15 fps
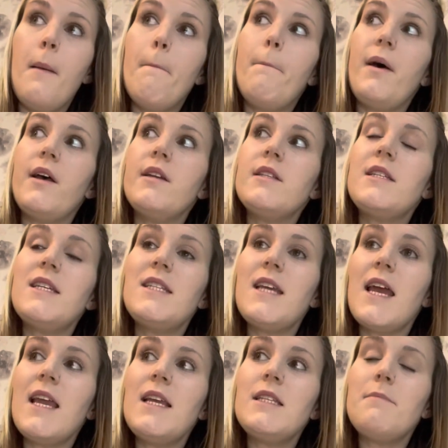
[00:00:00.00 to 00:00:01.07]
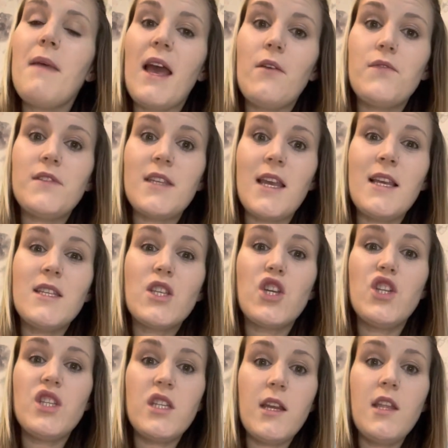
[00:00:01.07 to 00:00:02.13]
But today's maths is
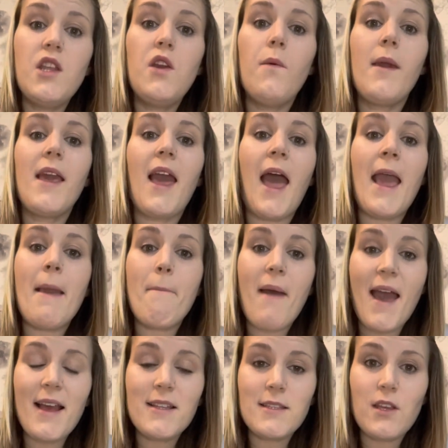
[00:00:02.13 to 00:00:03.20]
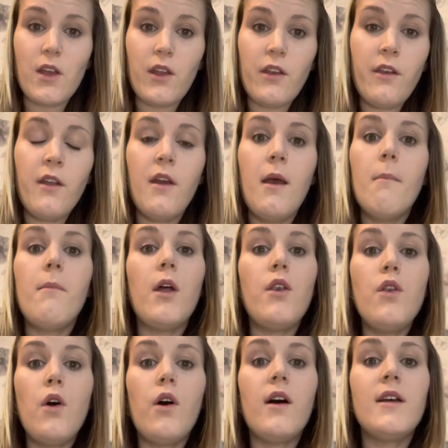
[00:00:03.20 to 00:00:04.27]
continuing a pattern, but
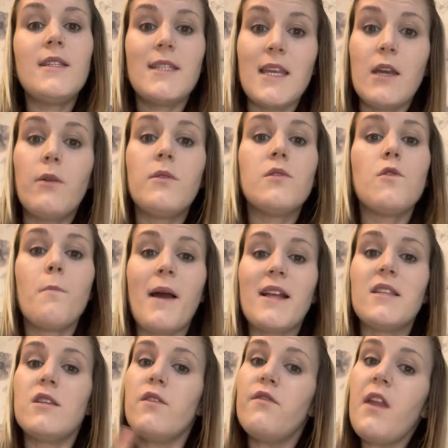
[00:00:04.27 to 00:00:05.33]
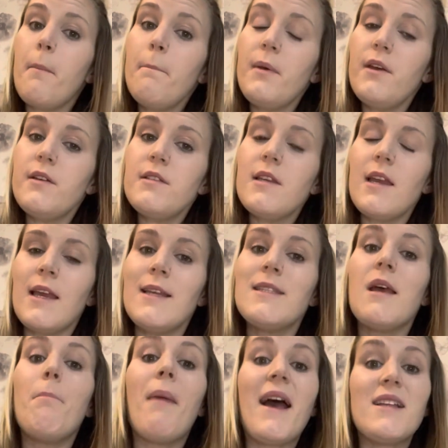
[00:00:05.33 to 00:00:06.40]
not a sequence or pattern of numbers, it's a
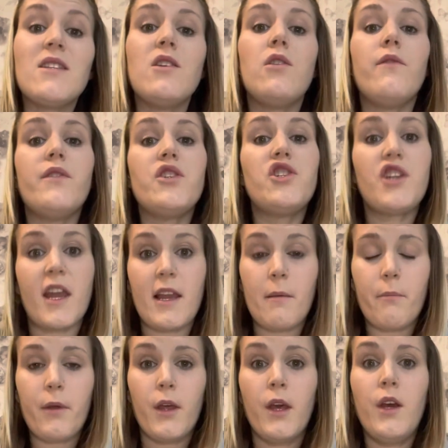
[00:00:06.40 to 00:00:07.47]
pattern of a shape.